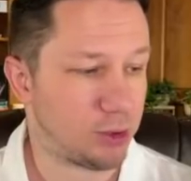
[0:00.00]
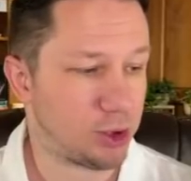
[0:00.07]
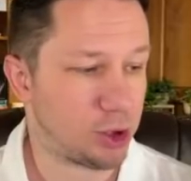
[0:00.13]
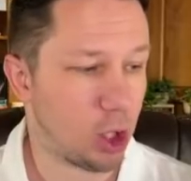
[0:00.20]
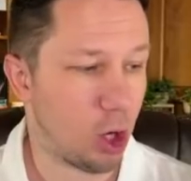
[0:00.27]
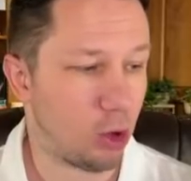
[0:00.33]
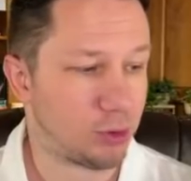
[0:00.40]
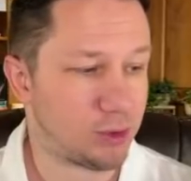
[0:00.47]

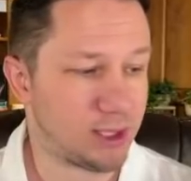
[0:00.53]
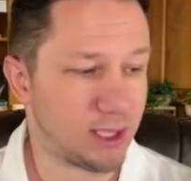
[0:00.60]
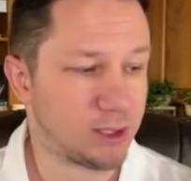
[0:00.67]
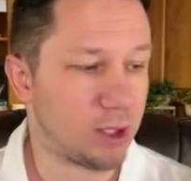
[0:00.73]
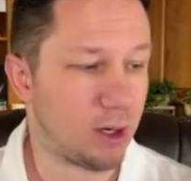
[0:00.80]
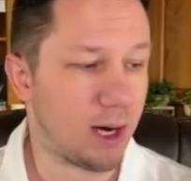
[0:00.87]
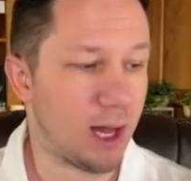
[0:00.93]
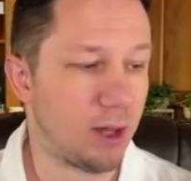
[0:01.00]
So
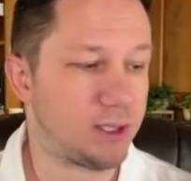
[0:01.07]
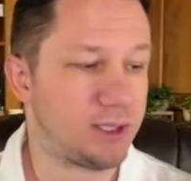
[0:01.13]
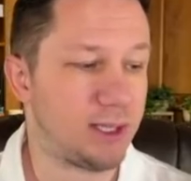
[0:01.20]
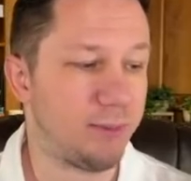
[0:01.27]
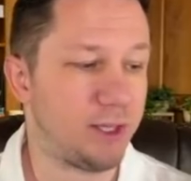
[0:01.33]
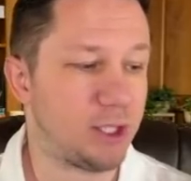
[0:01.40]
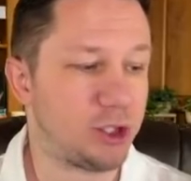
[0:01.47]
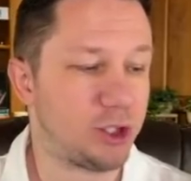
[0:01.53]
$600
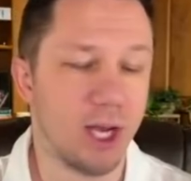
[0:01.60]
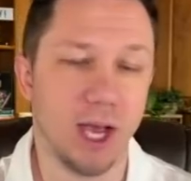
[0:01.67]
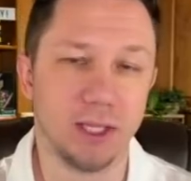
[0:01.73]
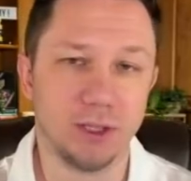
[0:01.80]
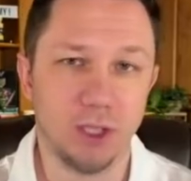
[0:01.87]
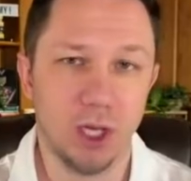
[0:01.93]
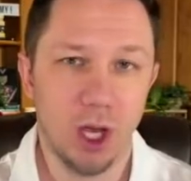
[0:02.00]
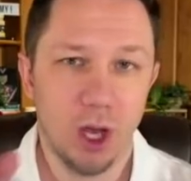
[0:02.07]
stimulus
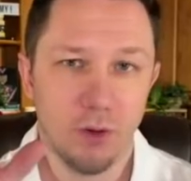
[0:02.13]
checks